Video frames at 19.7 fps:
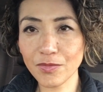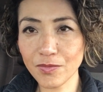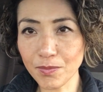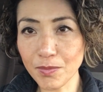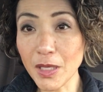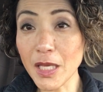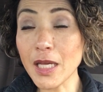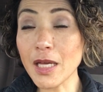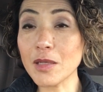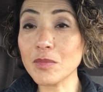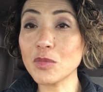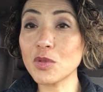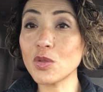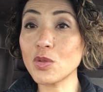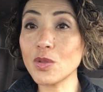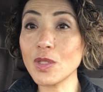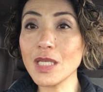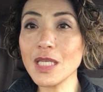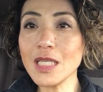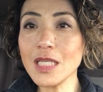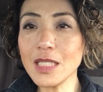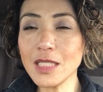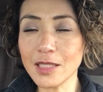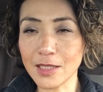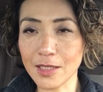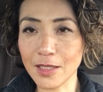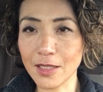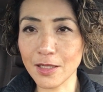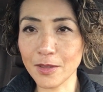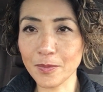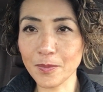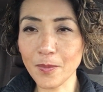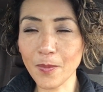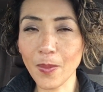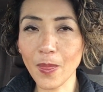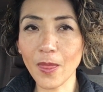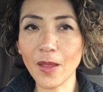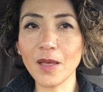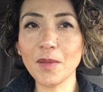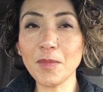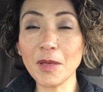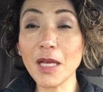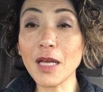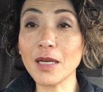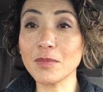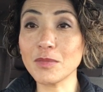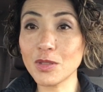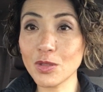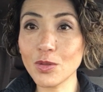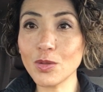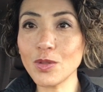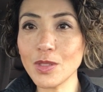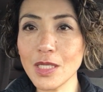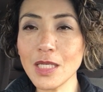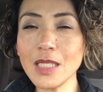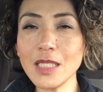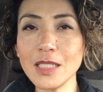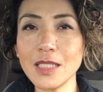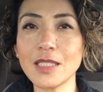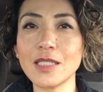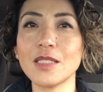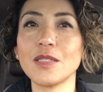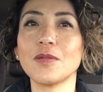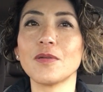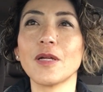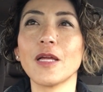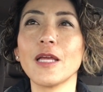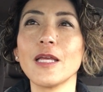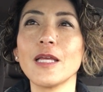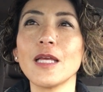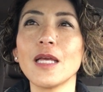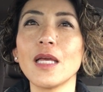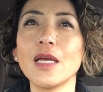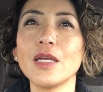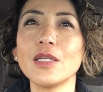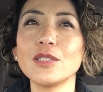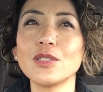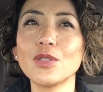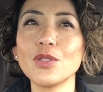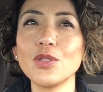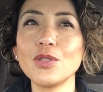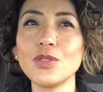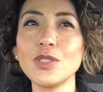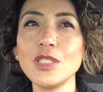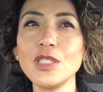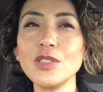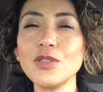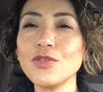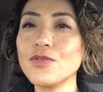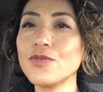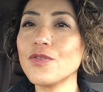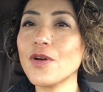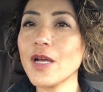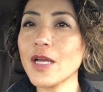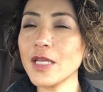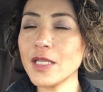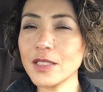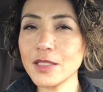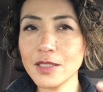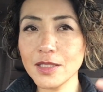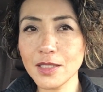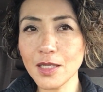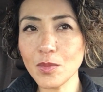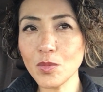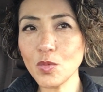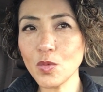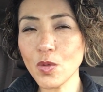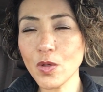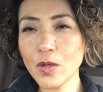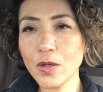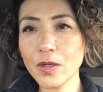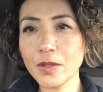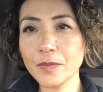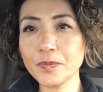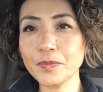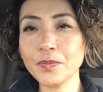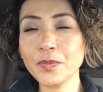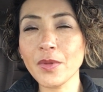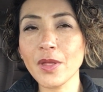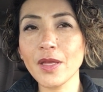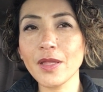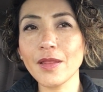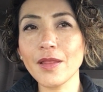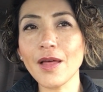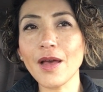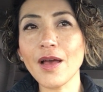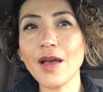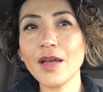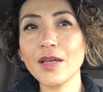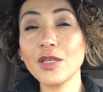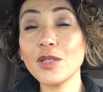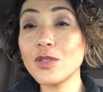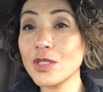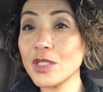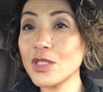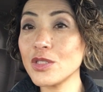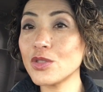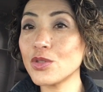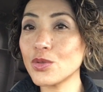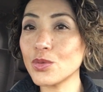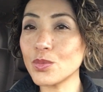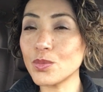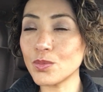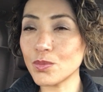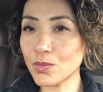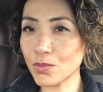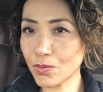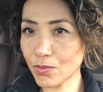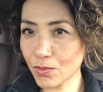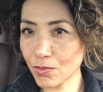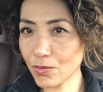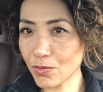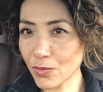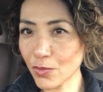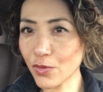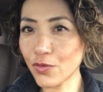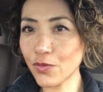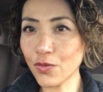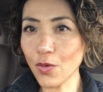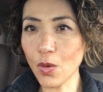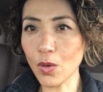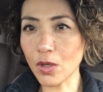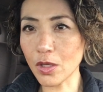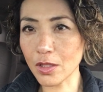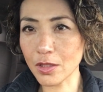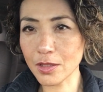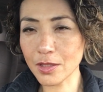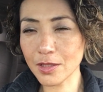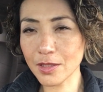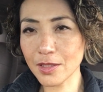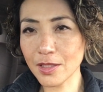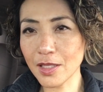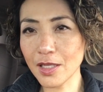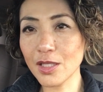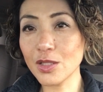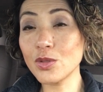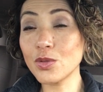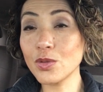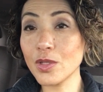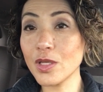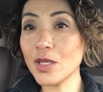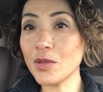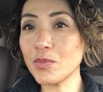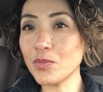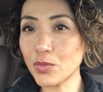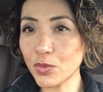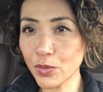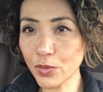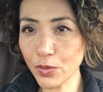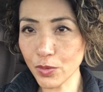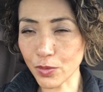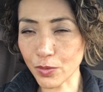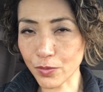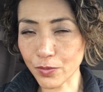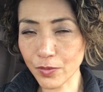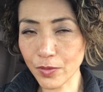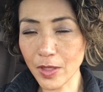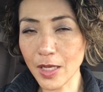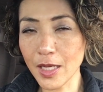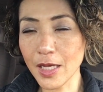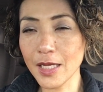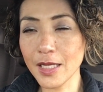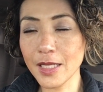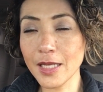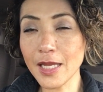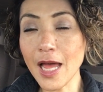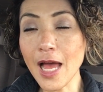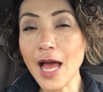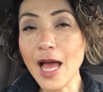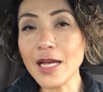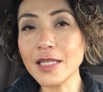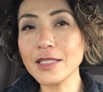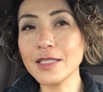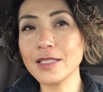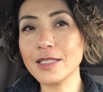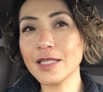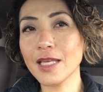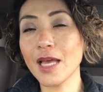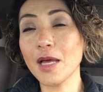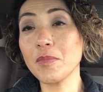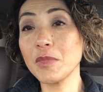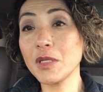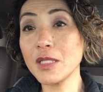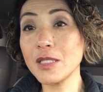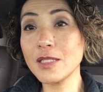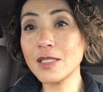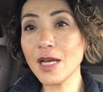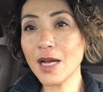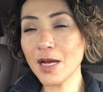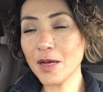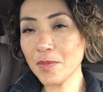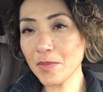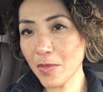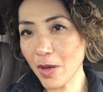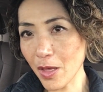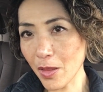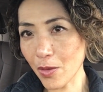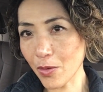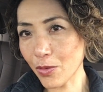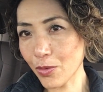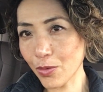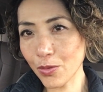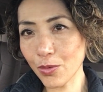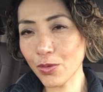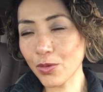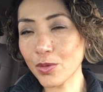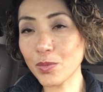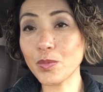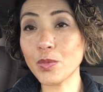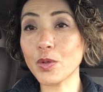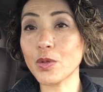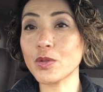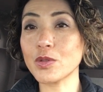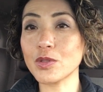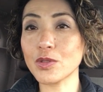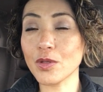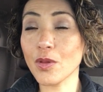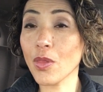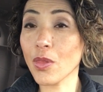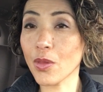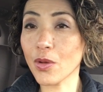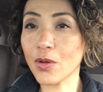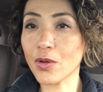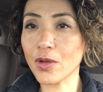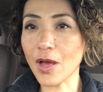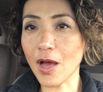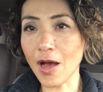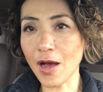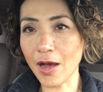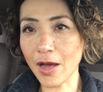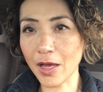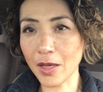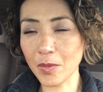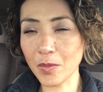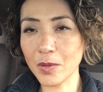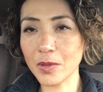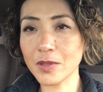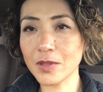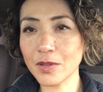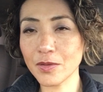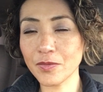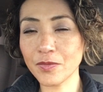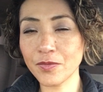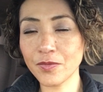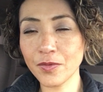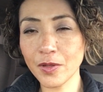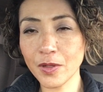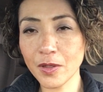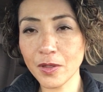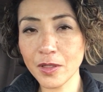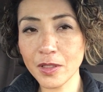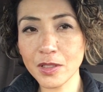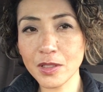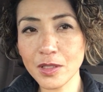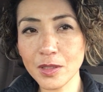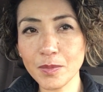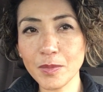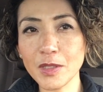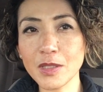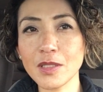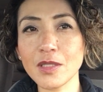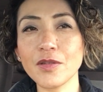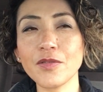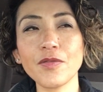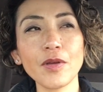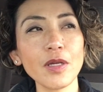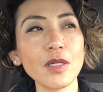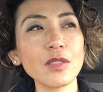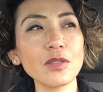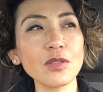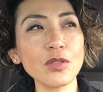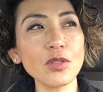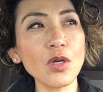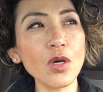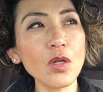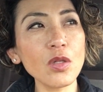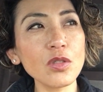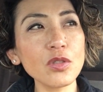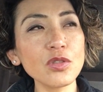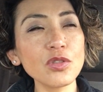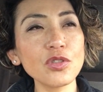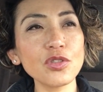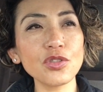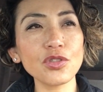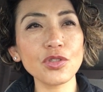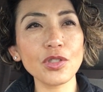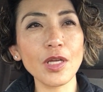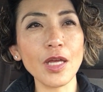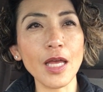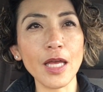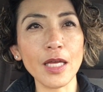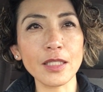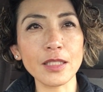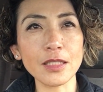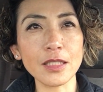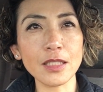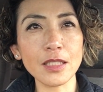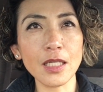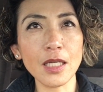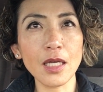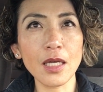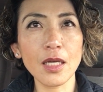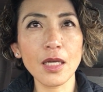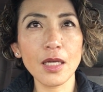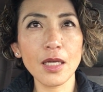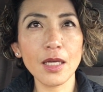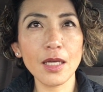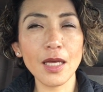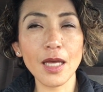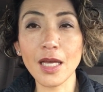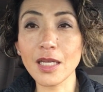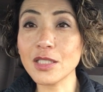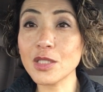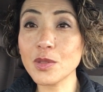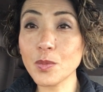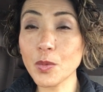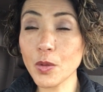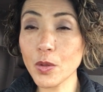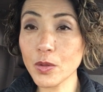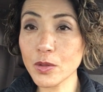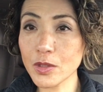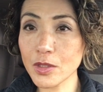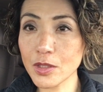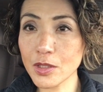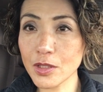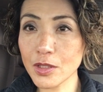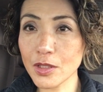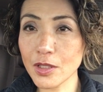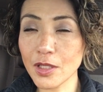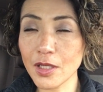become too easy. It becomes too easy, right? So you need to find somewhere that you need to focus to improve. That can be done by the third person, third eye, with the very specific knowledge and expert